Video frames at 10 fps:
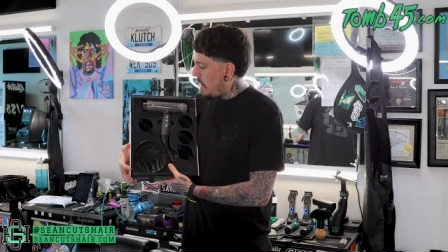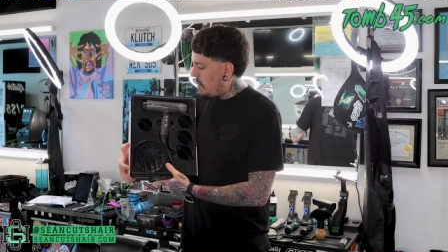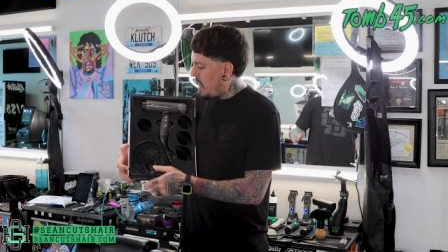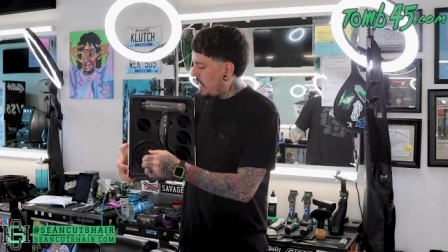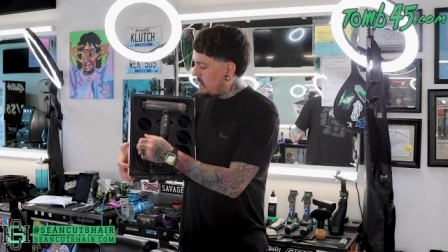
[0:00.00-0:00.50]

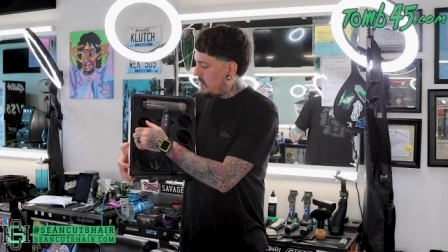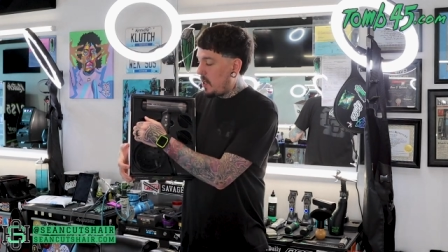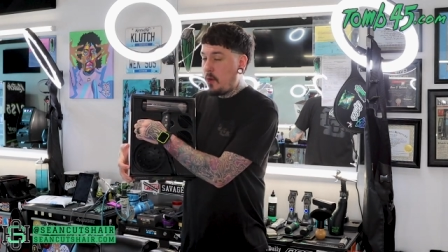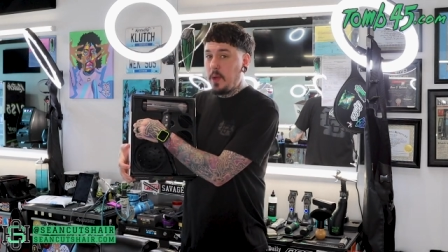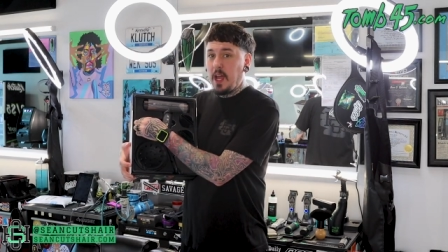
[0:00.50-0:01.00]
Gamma
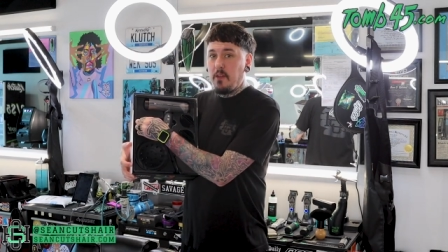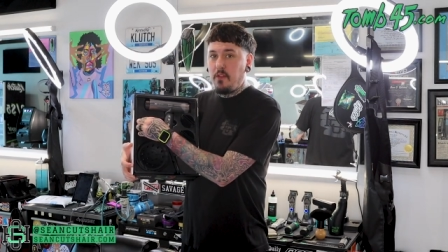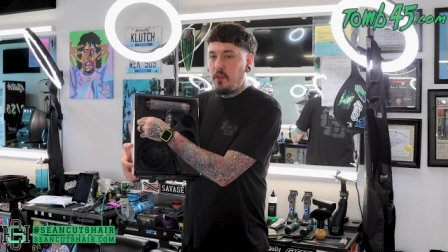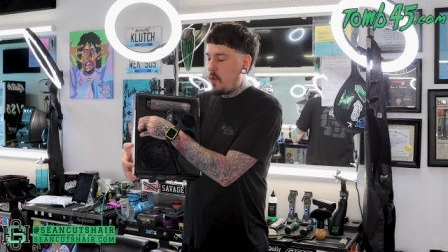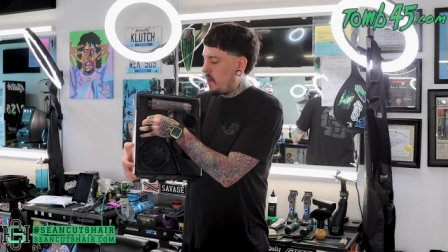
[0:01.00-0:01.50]
Xcell. We got
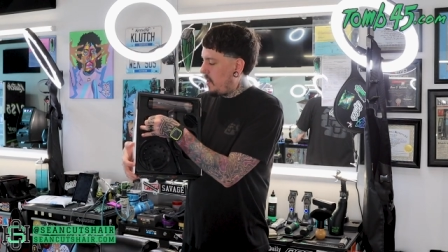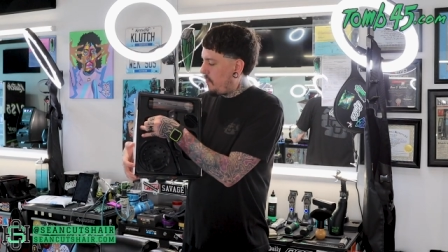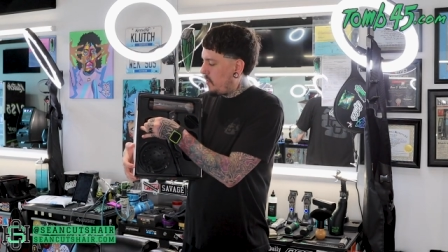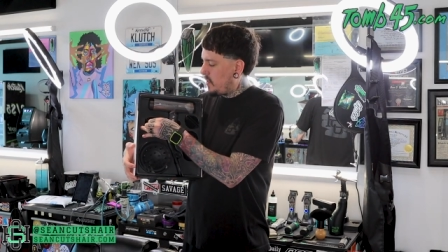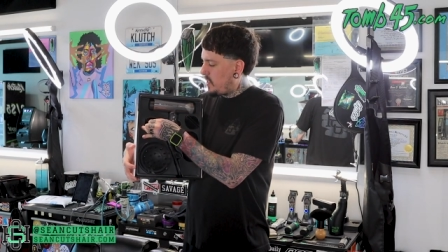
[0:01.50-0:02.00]
four
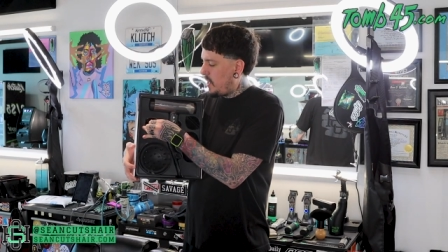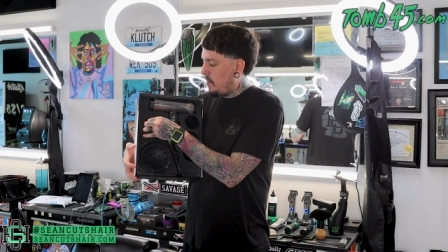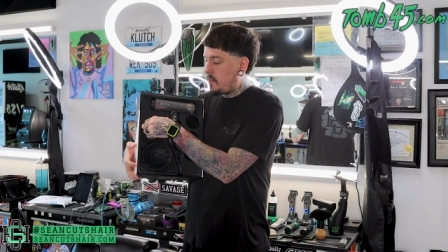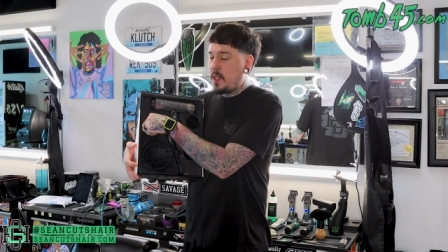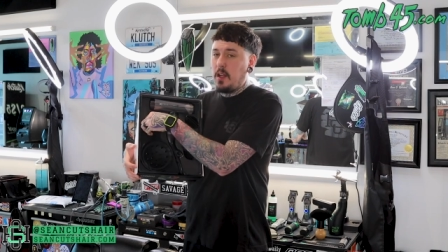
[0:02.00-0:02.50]
different
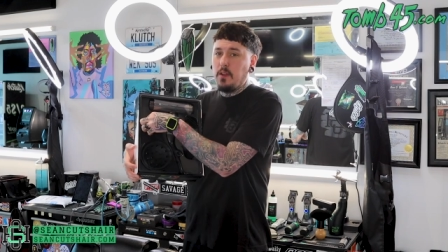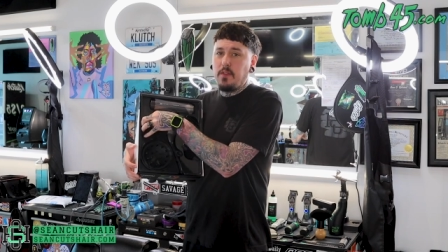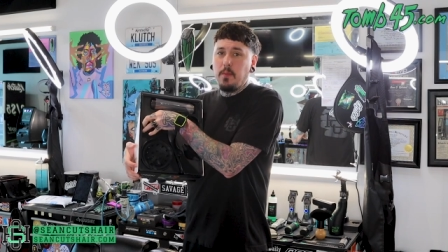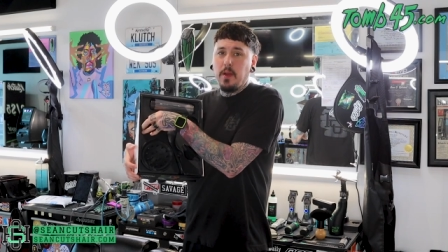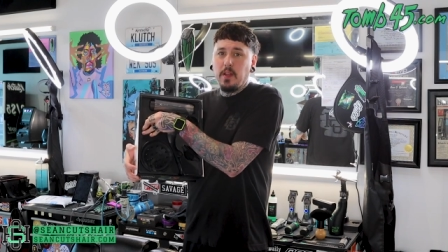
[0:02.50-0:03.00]
tips. I don't know
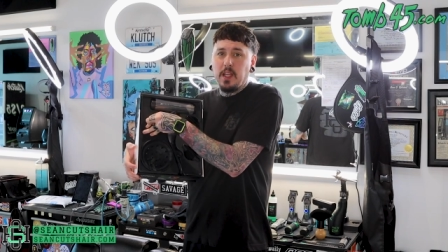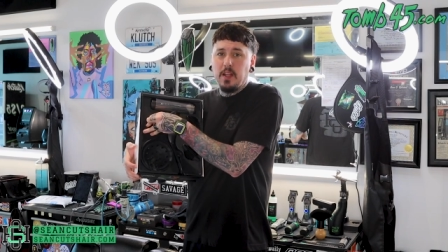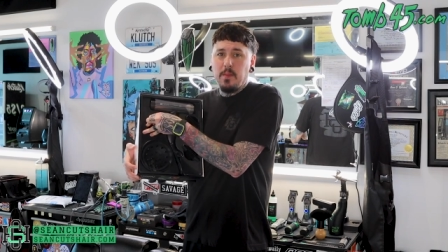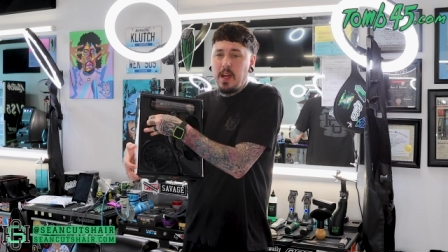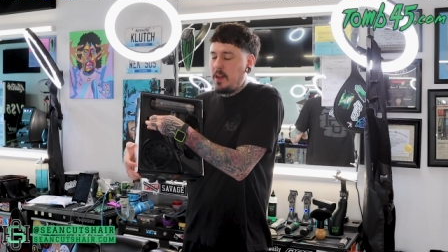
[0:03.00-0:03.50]
if we'll be able to
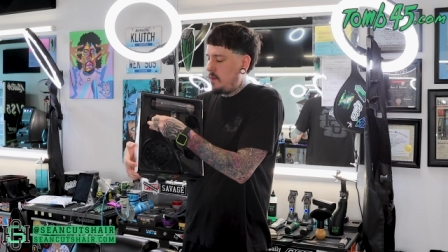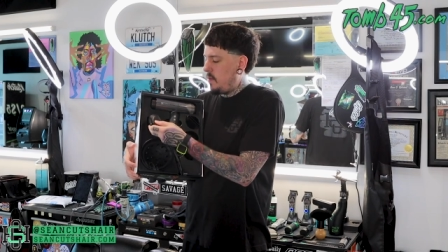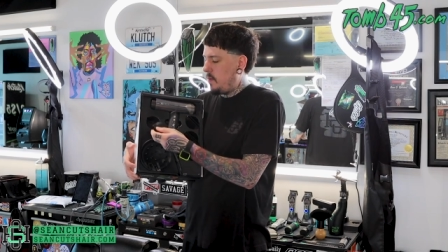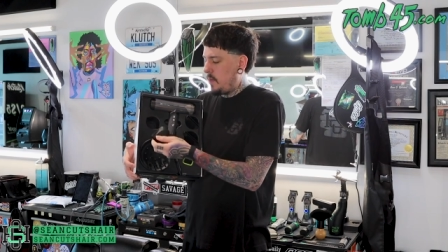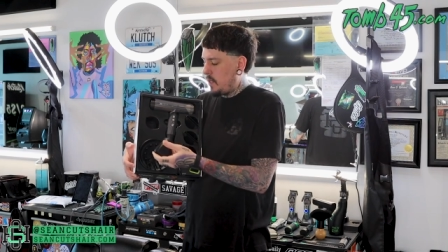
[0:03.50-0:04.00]
get them
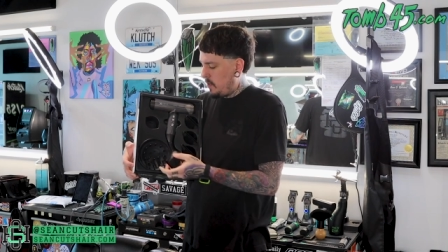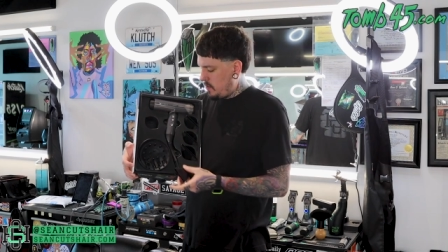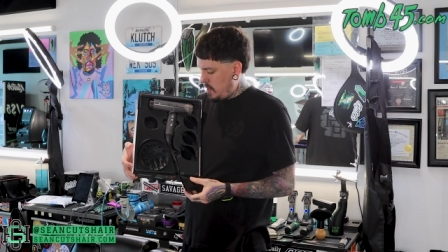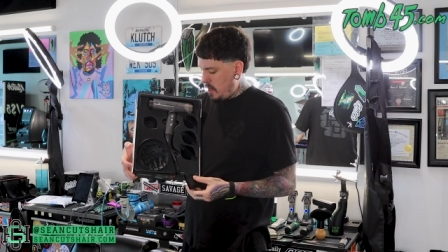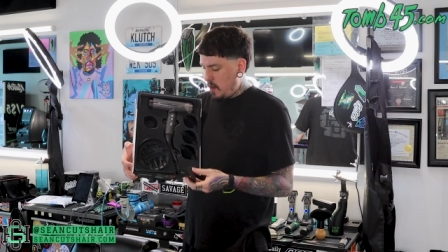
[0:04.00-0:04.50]
out. There we go.